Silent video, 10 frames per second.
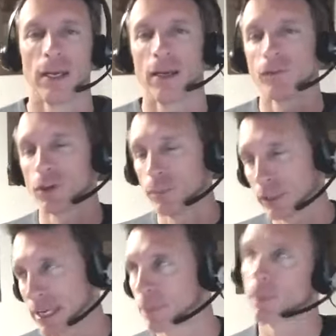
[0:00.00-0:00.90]
If you're a
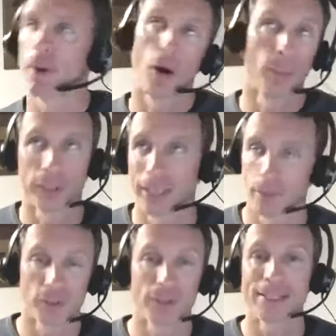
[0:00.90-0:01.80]
bookkeeper, well, all
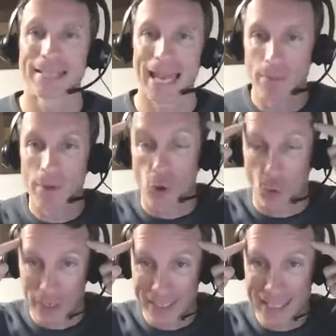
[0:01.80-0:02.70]
bookkeepers are the same.
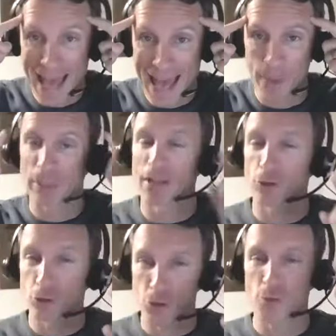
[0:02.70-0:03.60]
According to them, it's
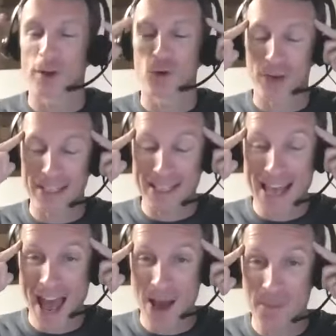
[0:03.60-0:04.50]
not true, but according to
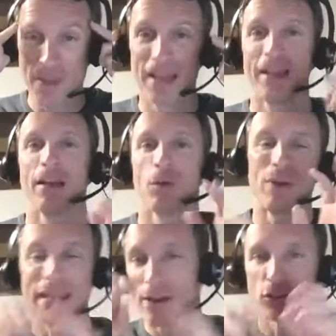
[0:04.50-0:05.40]
them,
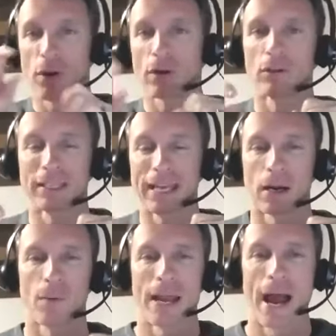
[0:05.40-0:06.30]
we now have to struggle to get
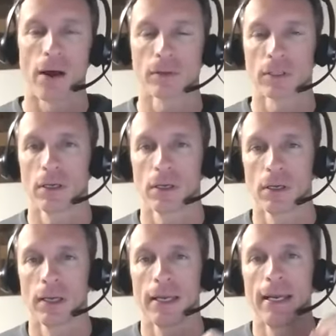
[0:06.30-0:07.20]
our way out.
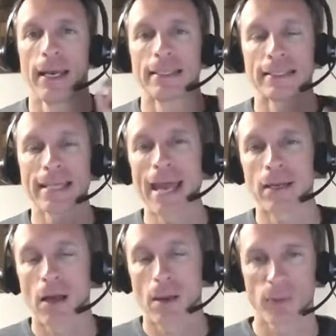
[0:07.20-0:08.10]

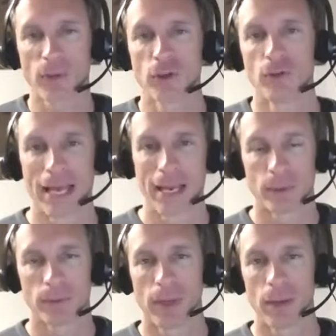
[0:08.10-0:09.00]
Instead, come up with a new
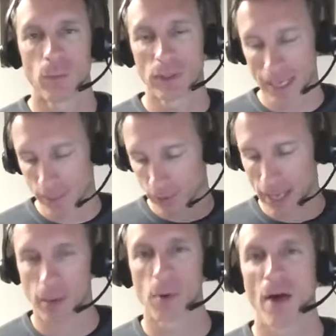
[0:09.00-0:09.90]
label. And one label
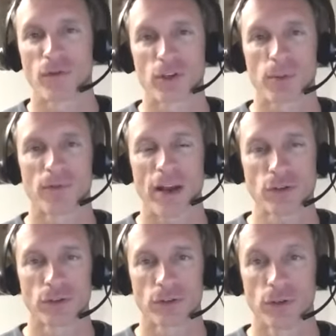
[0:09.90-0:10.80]
that our Profit First
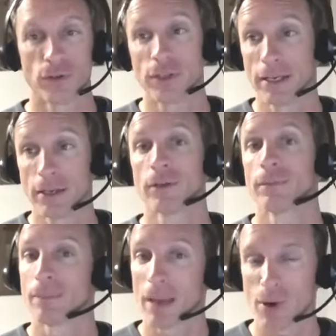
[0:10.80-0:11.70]
professionals use is
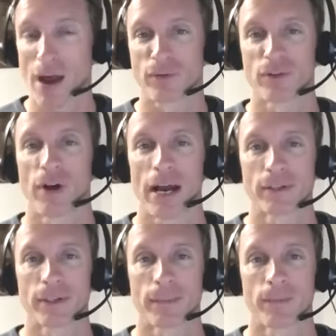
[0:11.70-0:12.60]
a profit advisor.